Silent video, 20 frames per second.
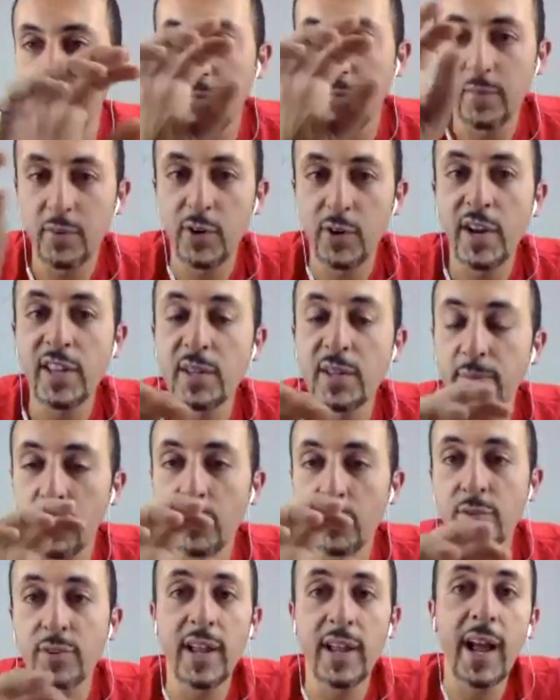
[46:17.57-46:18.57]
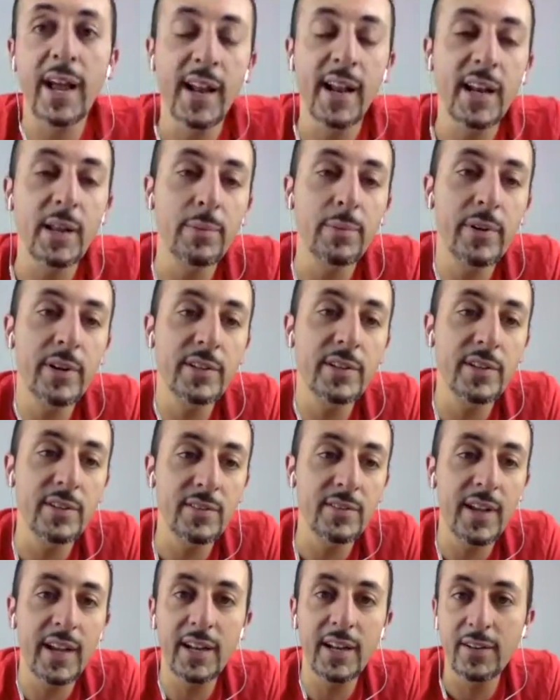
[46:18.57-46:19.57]
Create the post and add any player to your
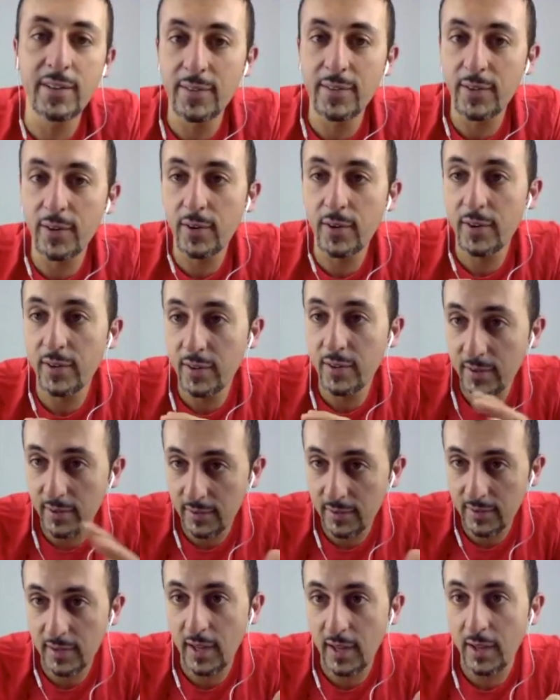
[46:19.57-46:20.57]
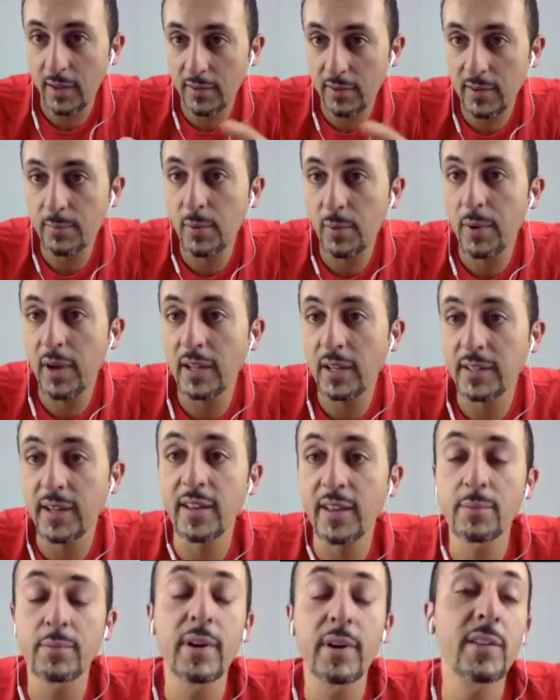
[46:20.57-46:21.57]
site, or Simple
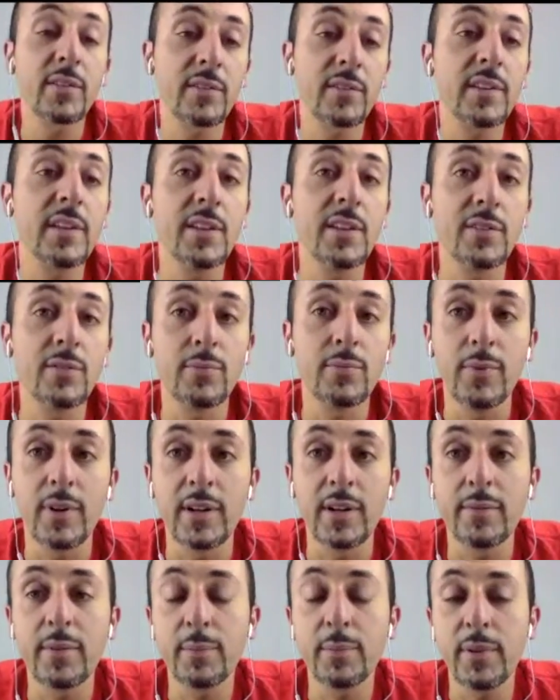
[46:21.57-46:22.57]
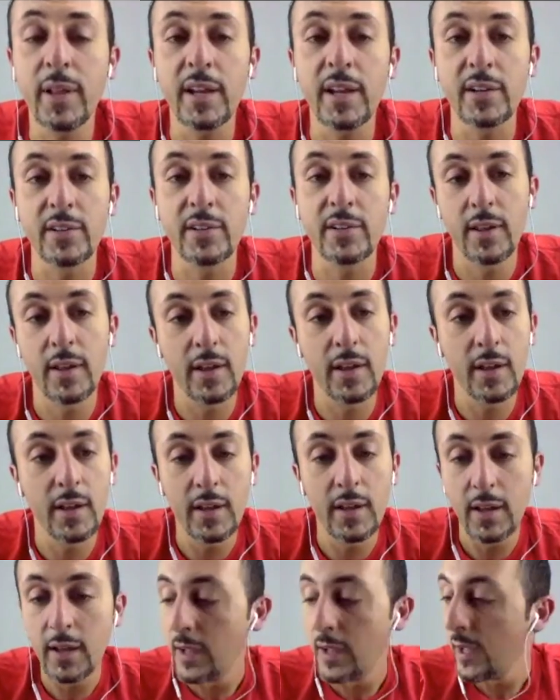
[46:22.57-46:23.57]
Podcast Press is one of the players.
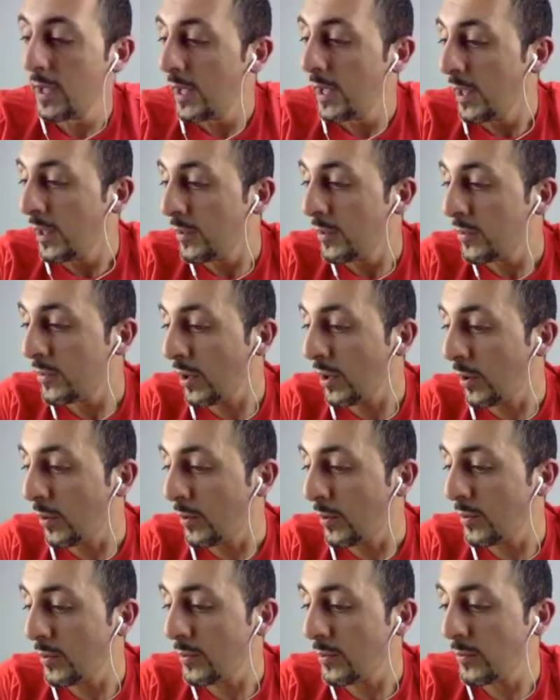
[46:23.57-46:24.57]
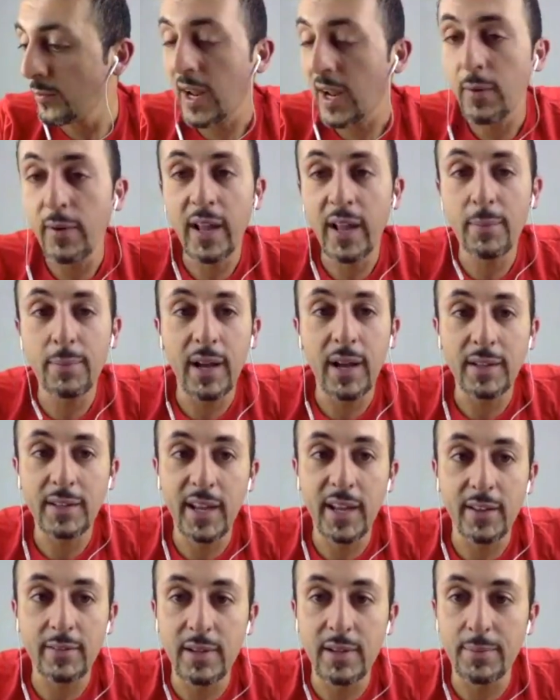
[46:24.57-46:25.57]
So now we got a
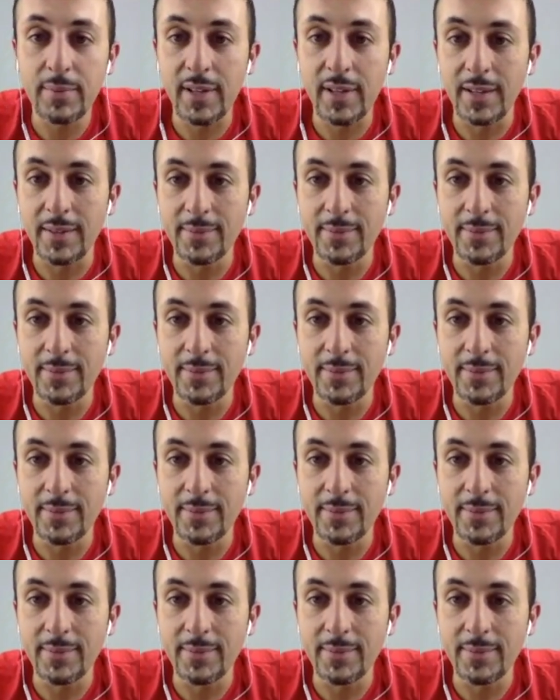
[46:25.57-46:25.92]
podcast website.